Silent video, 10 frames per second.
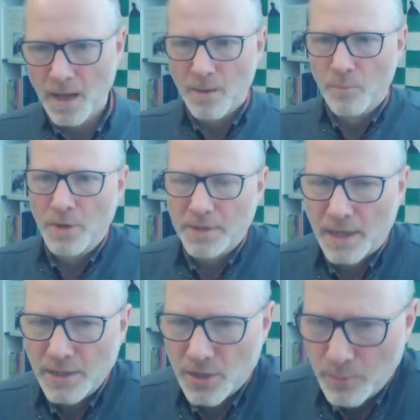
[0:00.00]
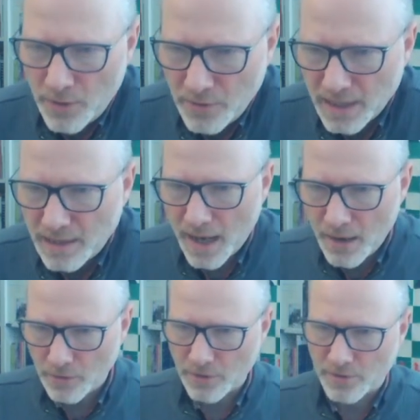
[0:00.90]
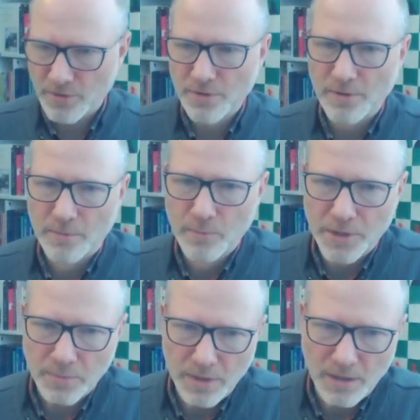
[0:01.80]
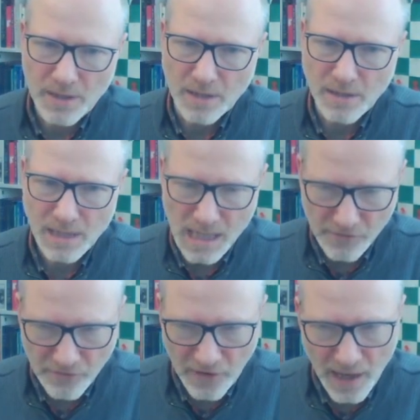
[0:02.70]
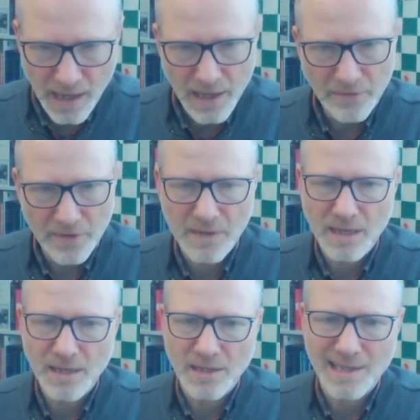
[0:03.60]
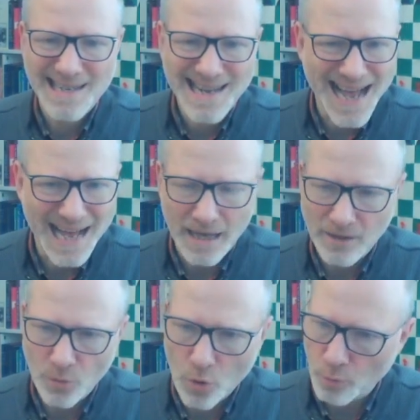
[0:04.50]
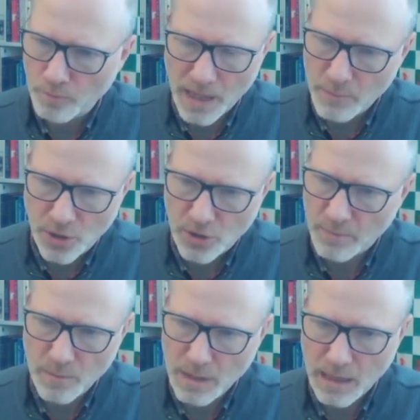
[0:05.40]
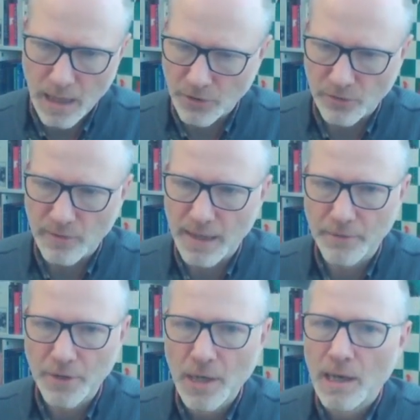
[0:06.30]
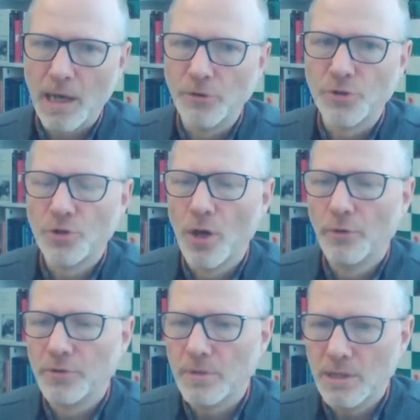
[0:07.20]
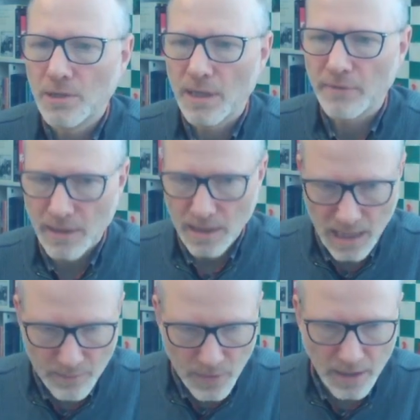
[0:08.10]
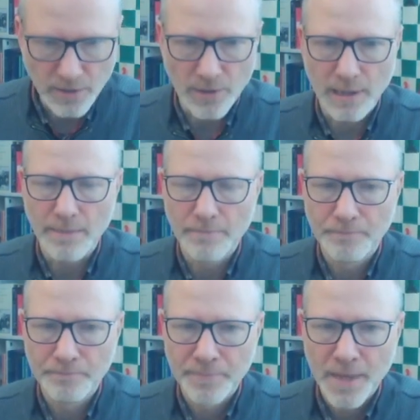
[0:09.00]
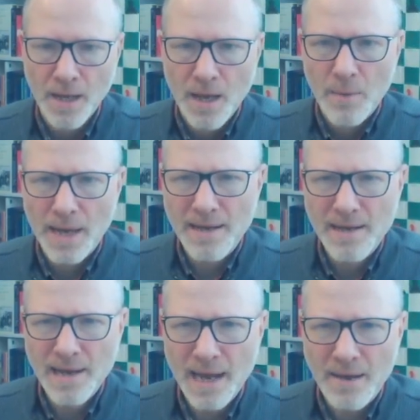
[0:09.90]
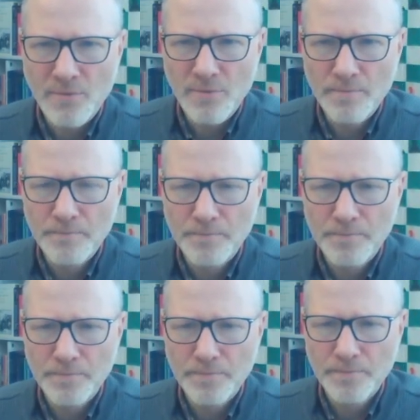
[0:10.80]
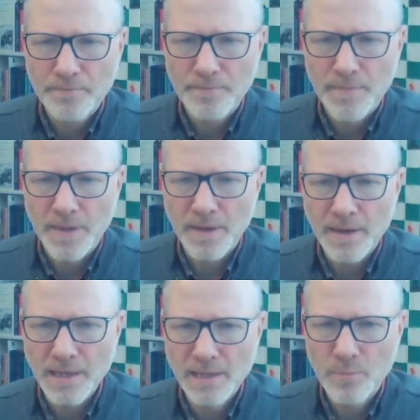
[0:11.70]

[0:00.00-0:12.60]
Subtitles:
But I suppose that Auke saw bishop e6, d5, and then he said, nah, I don't want my bishop to be kicked around. I'll just go to d7 immediately. And now knight